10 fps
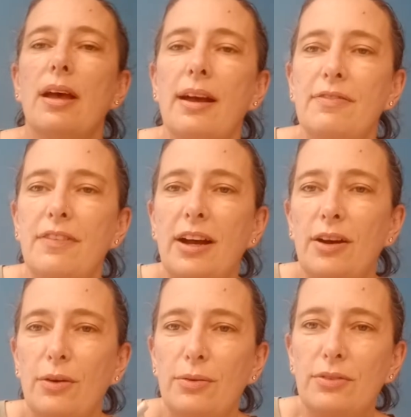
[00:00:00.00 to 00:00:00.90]
I
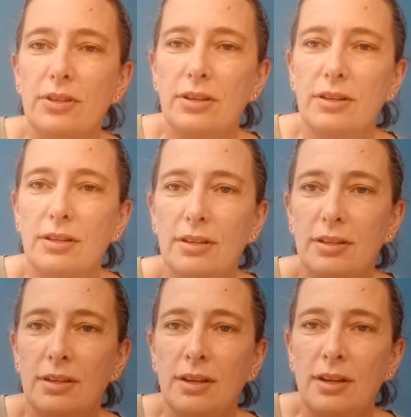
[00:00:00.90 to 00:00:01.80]
found
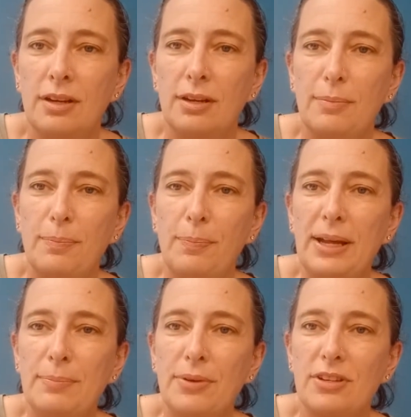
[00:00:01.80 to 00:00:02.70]

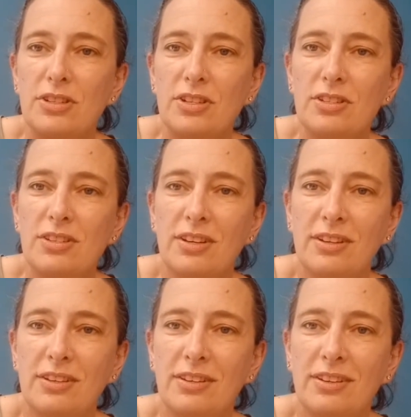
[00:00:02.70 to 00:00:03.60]
paintbrushes
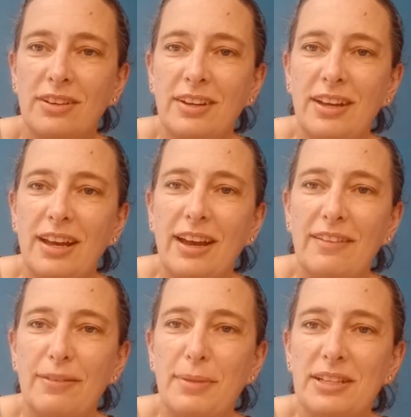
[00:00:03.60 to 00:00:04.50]

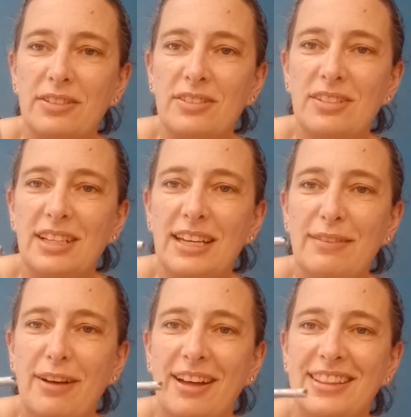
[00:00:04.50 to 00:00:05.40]
have a metal
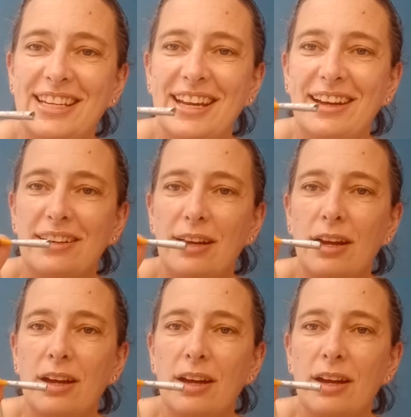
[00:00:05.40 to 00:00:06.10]
sleeve on the end.